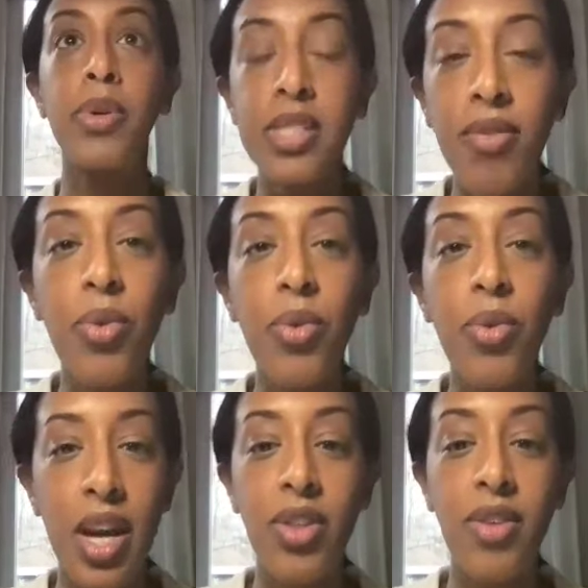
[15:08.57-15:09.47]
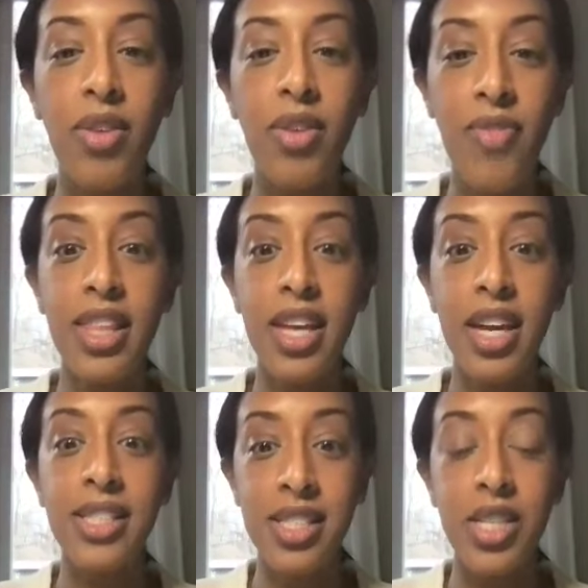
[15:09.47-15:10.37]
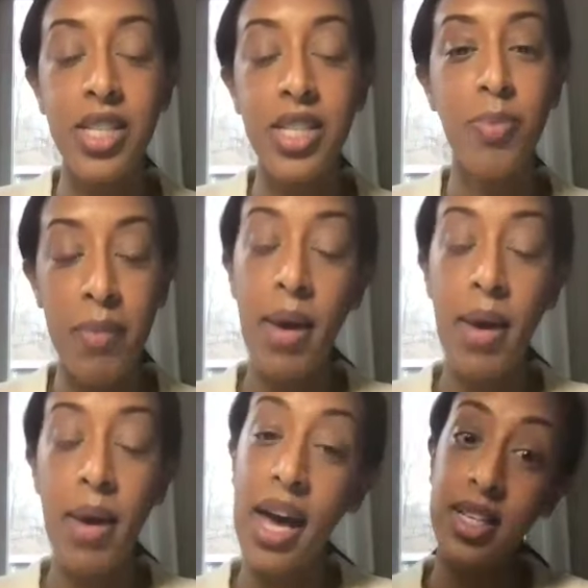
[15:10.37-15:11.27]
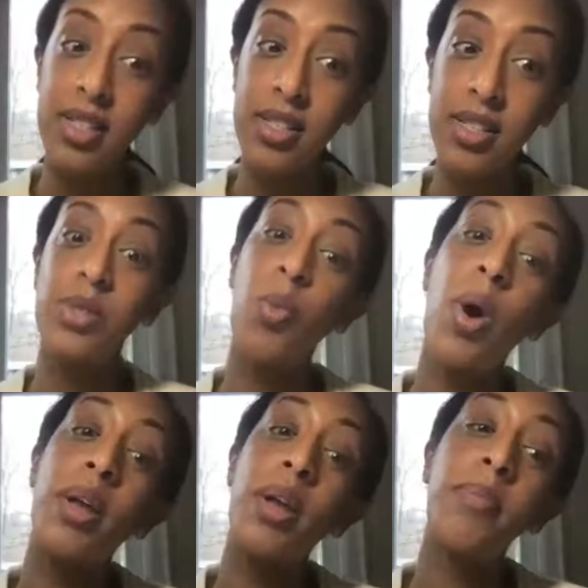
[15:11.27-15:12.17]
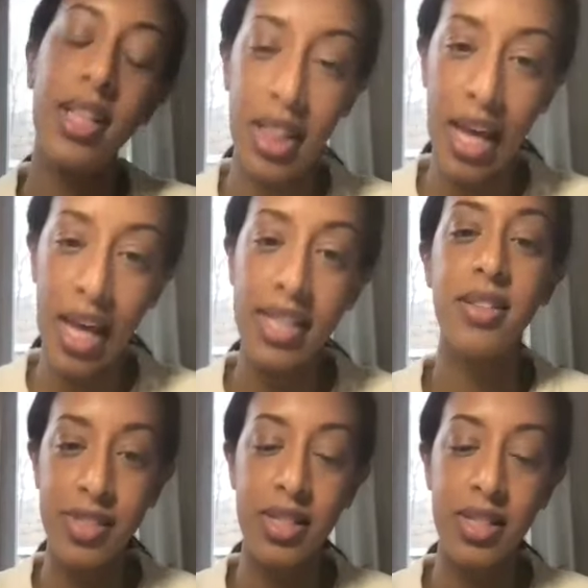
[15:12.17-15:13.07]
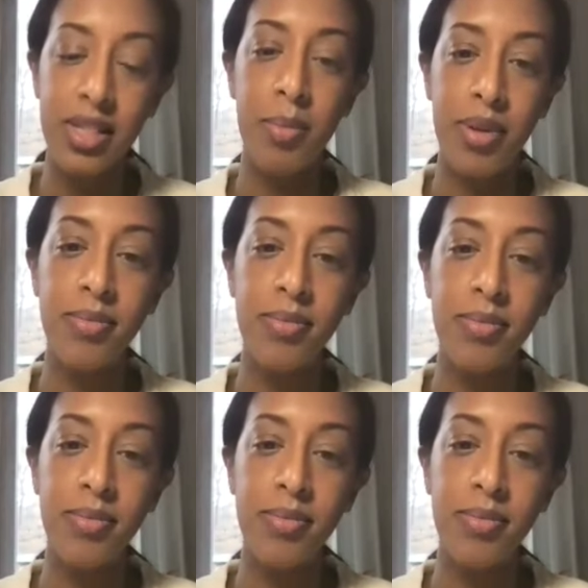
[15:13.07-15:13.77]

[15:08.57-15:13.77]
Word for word: perseverating on the fact that as each minute passes, that's 1 minute less of sleep.